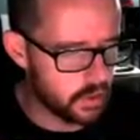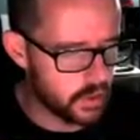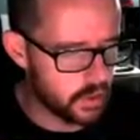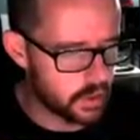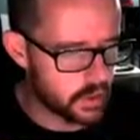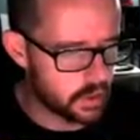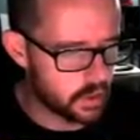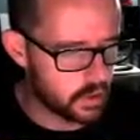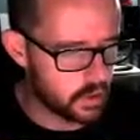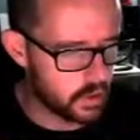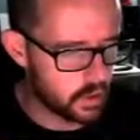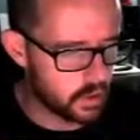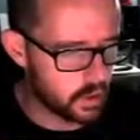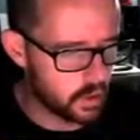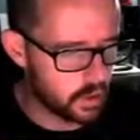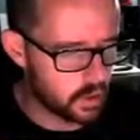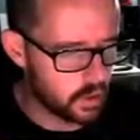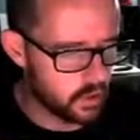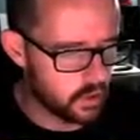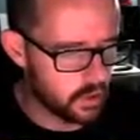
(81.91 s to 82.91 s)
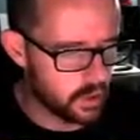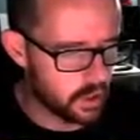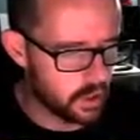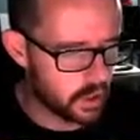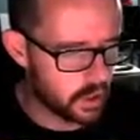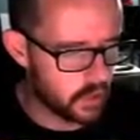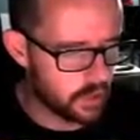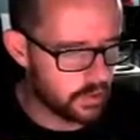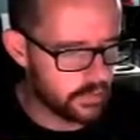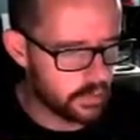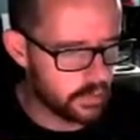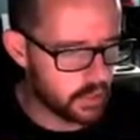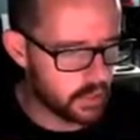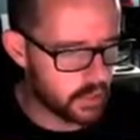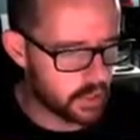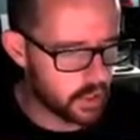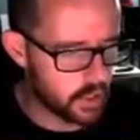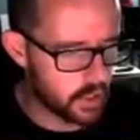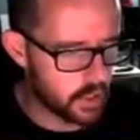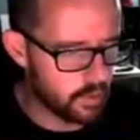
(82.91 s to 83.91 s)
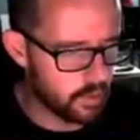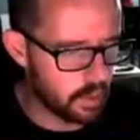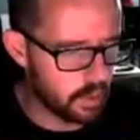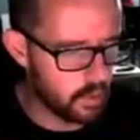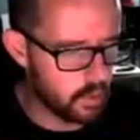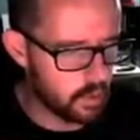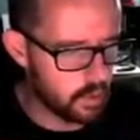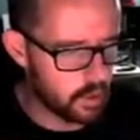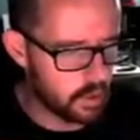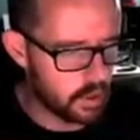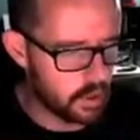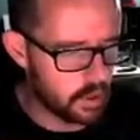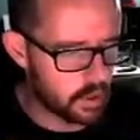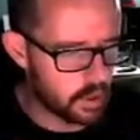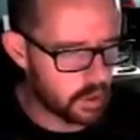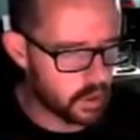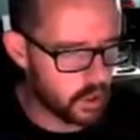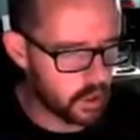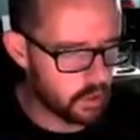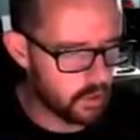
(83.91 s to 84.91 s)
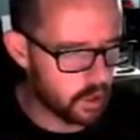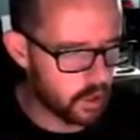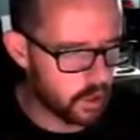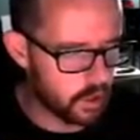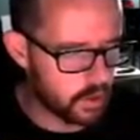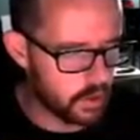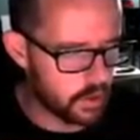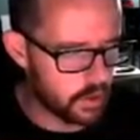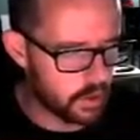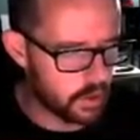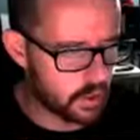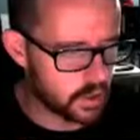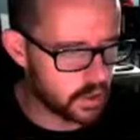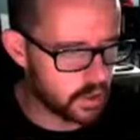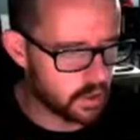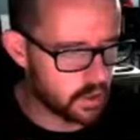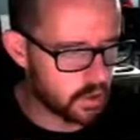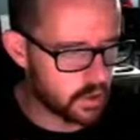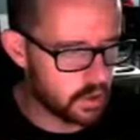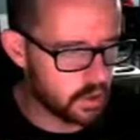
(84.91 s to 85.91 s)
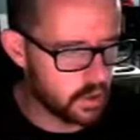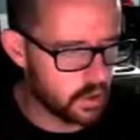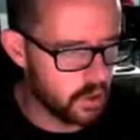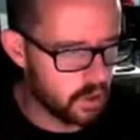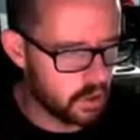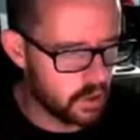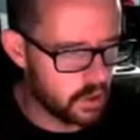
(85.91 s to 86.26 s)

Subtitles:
Basically you gotta low duck it. If you do get hit by one, you gotta block the next one.